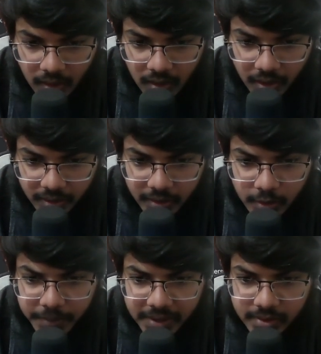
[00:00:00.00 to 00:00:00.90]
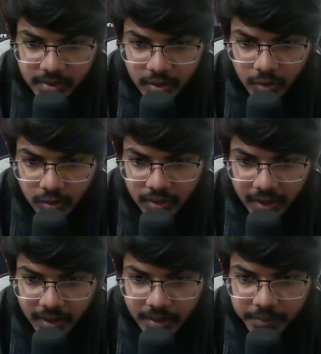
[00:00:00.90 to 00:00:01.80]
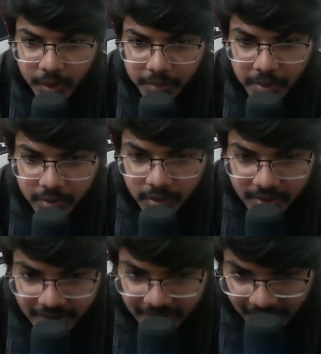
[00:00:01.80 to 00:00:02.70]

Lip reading: All right, you'll place this code in popup.js.